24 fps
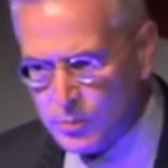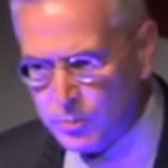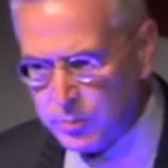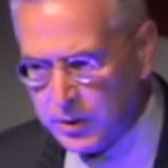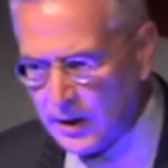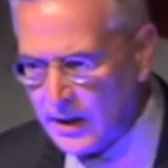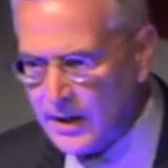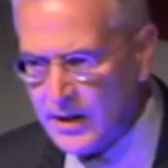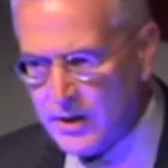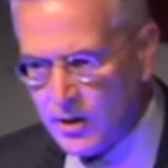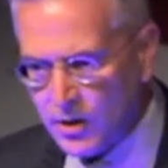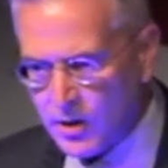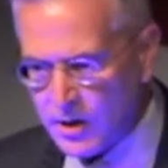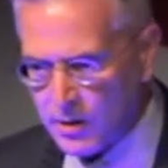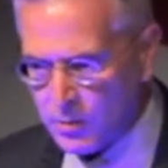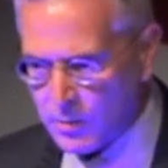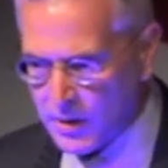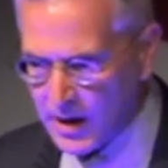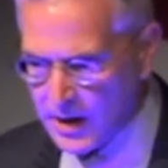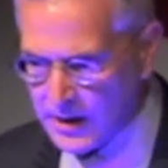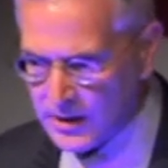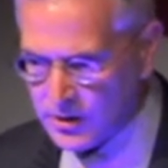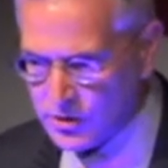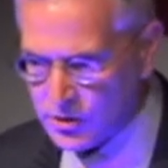plenary
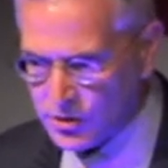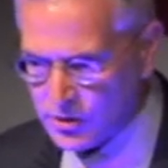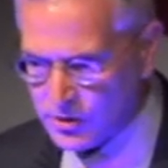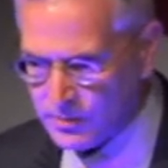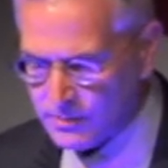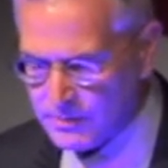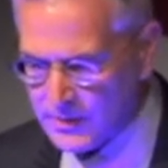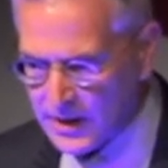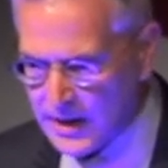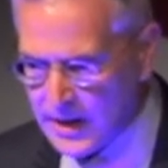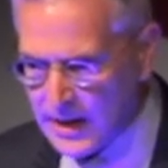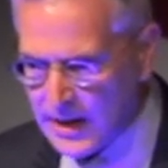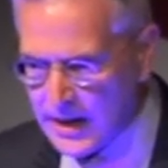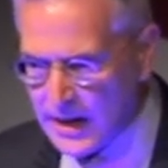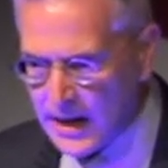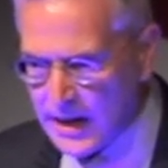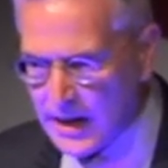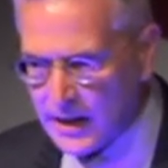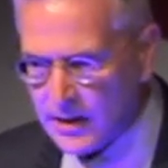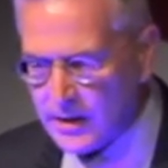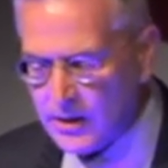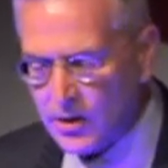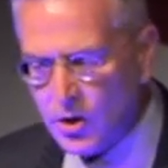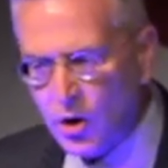rights,
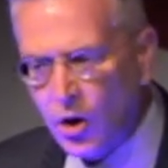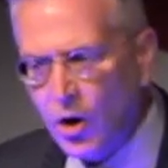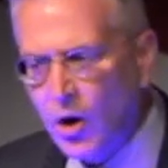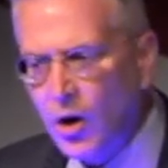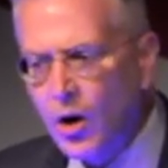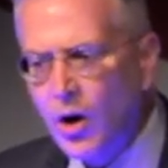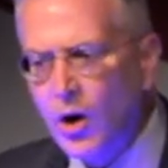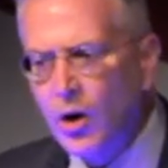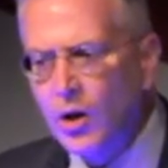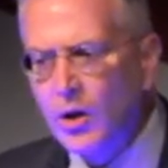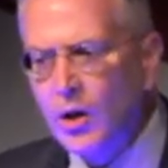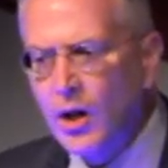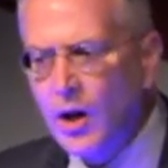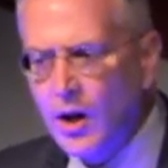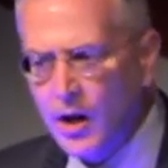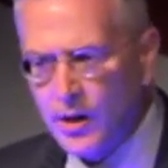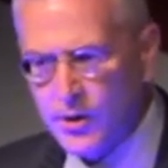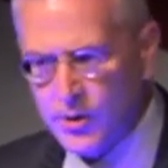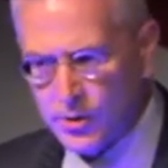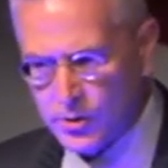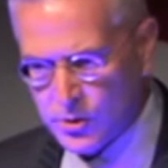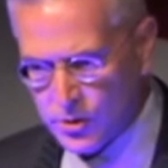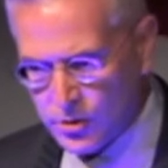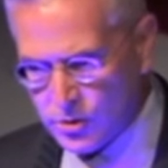and that all
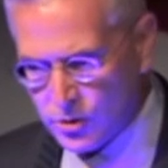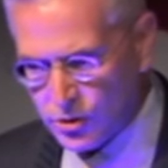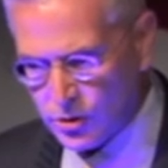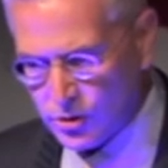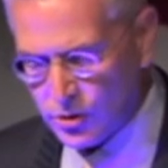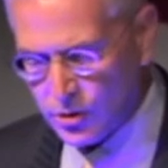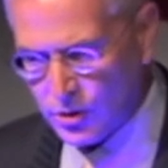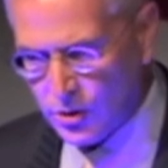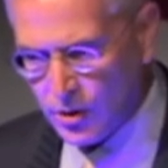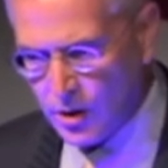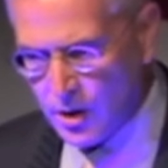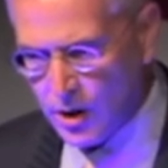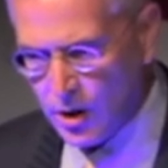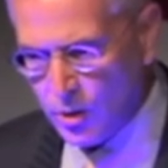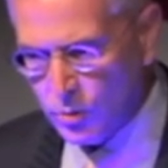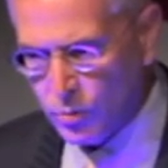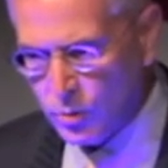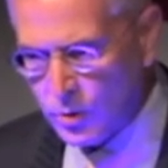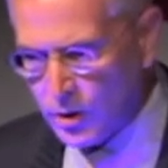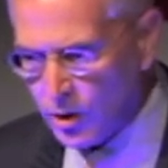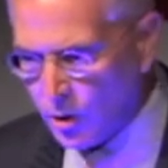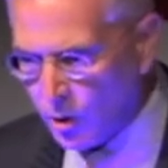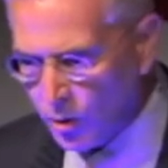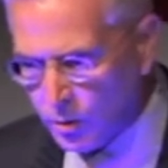others
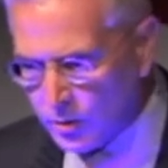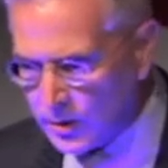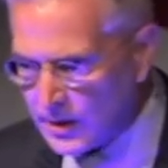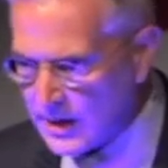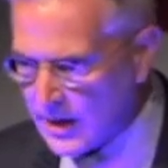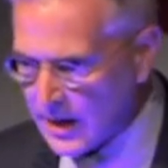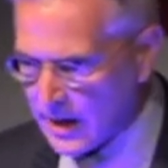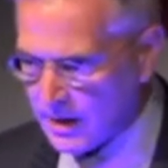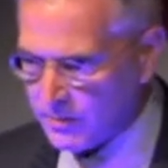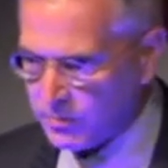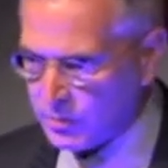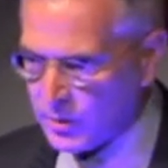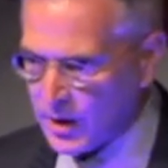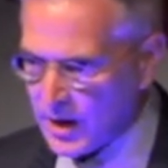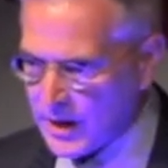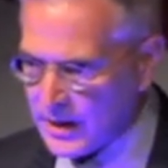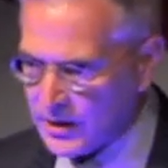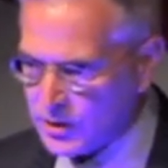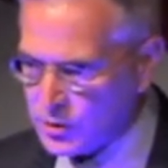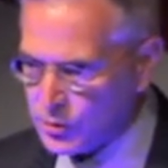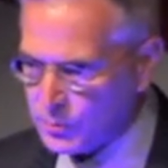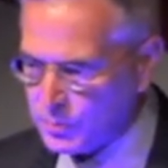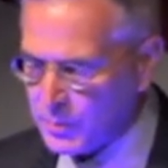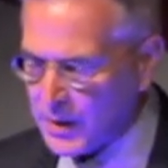would only have
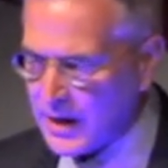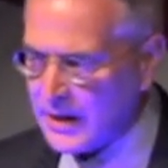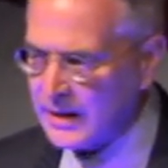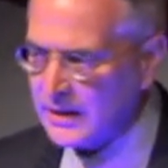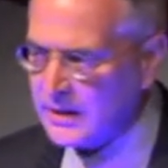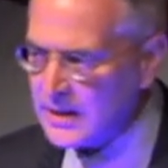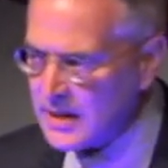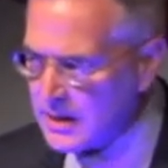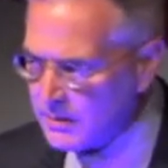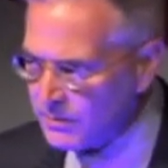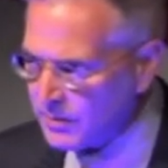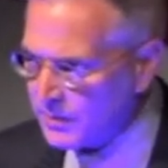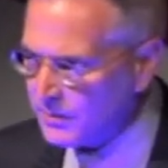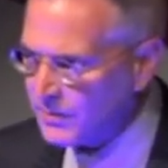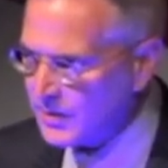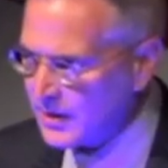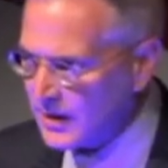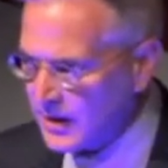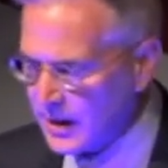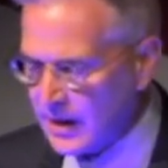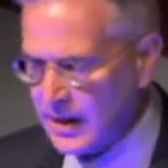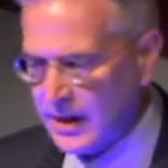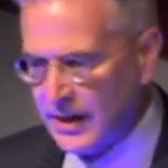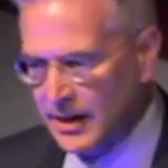rights by leave of the
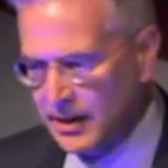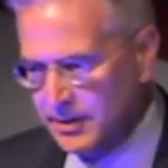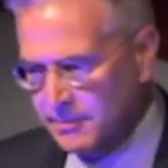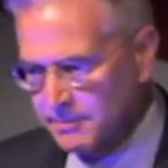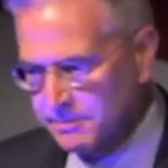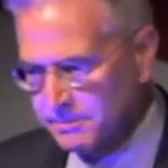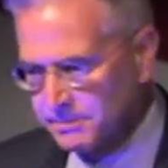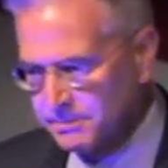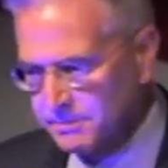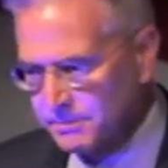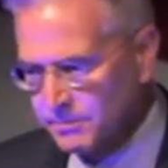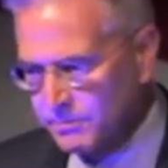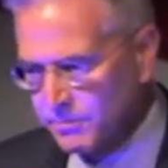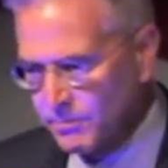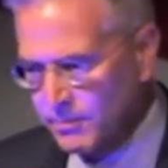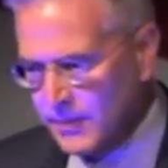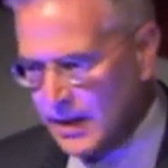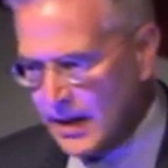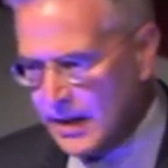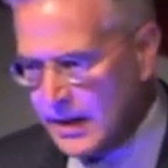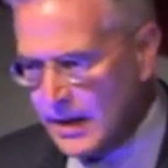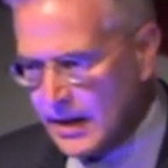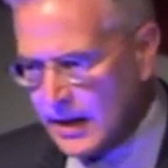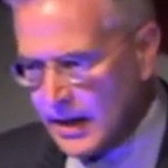king.
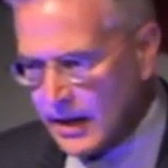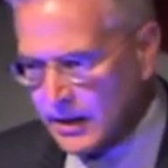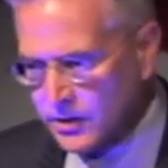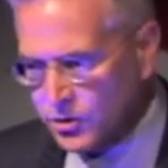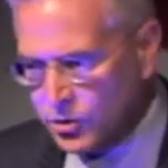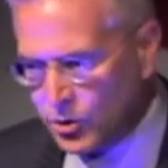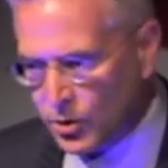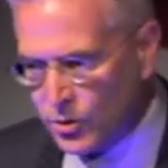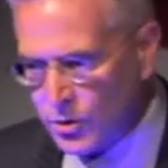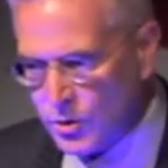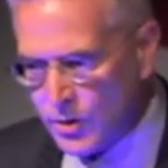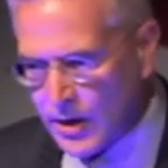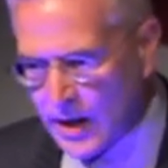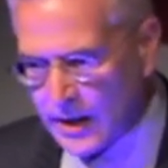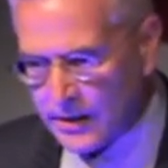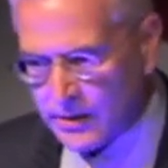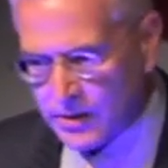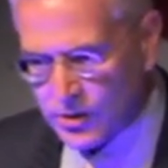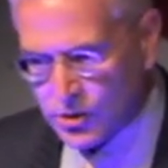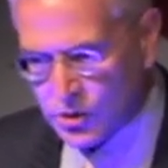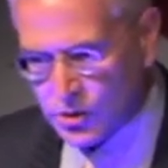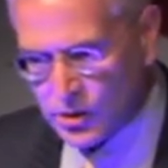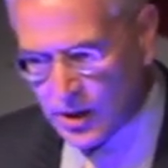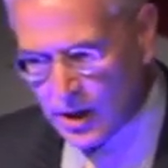And so you had
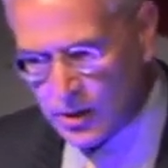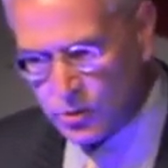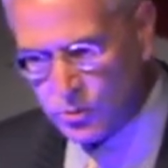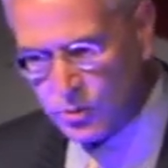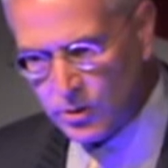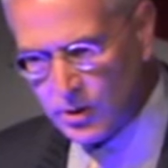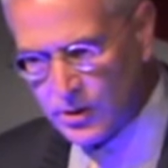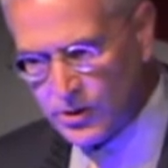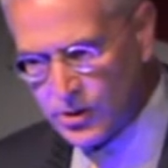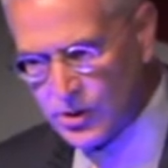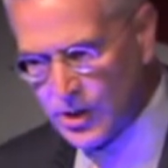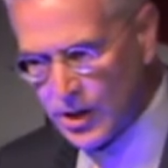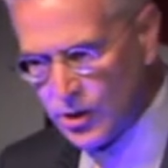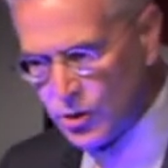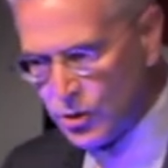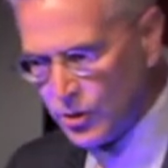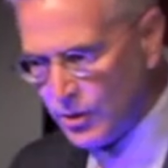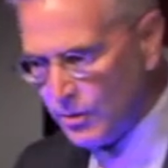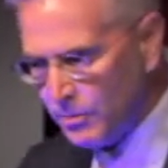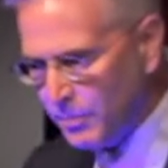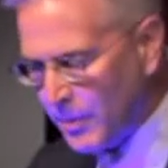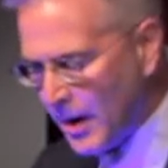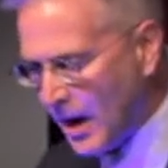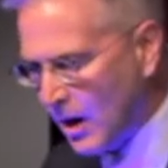this
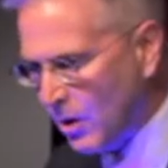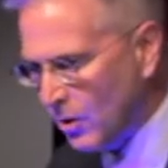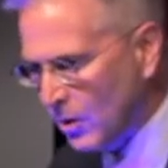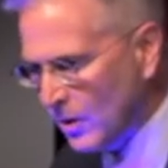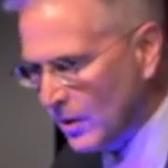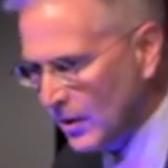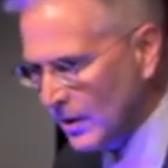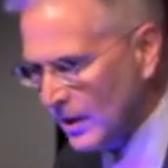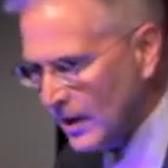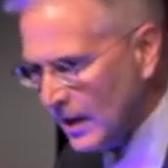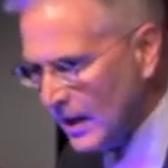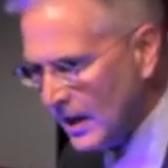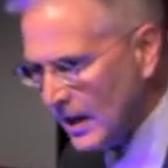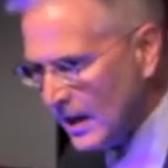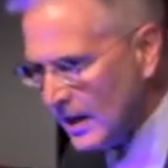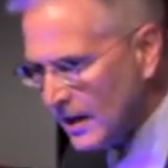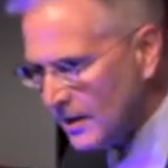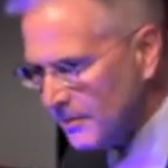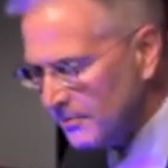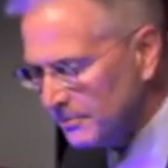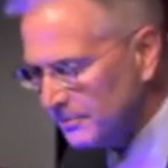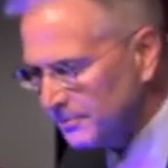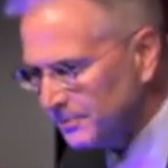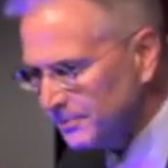centralization of power in the
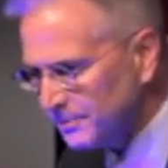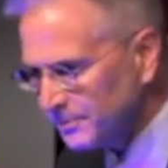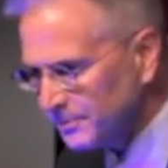king.